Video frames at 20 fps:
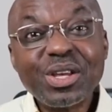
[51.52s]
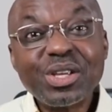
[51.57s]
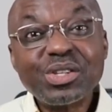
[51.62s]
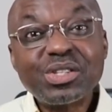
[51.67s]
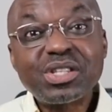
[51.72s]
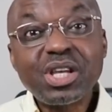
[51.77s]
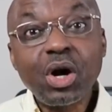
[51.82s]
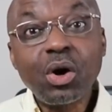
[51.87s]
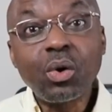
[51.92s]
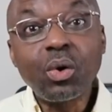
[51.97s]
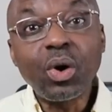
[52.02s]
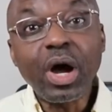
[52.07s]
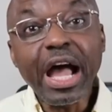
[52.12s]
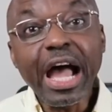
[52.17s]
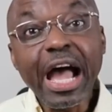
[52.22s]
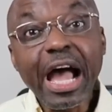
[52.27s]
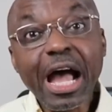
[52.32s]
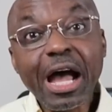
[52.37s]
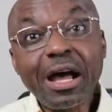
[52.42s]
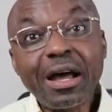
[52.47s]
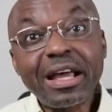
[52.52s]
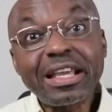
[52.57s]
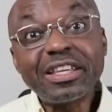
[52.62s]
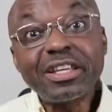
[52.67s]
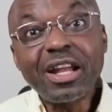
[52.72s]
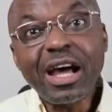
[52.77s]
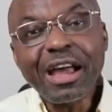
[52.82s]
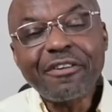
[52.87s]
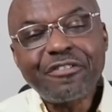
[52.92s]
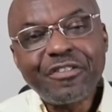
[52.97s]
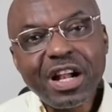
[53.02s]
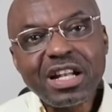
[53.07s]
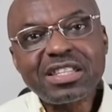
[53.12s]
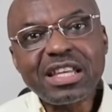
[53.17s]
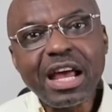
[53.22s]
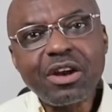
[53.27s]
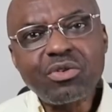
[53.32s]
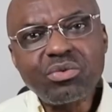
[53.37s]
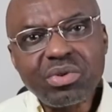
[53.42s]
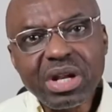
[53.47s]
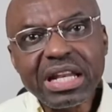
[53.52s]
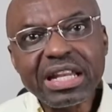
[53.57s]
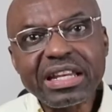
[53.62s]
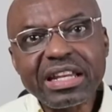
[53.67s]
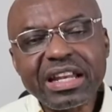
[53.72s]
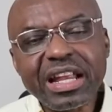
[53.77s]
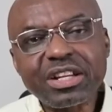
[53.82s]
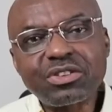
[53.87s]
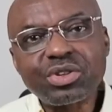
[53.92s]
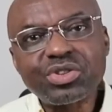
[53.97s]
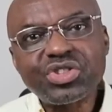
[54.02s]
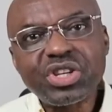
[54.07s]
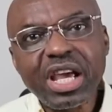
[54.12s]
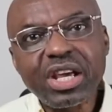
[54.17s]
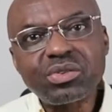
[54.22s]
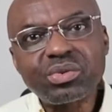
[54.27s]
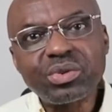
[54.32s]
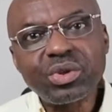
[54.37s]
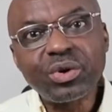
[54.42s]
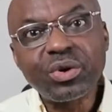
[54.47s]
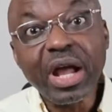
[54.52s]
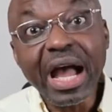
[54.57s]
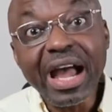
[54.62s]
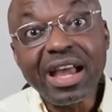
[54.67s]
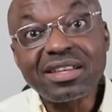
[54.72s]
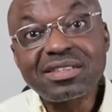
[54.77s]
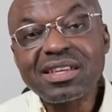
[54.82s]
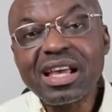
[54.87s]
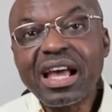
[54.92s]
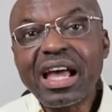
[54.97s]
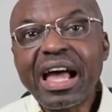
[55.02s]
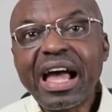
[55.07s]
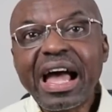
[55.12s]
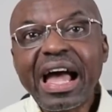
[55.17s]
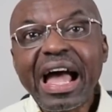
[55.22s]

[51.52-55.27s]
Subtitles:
So, you know, I felt I really needed to share it with you guys.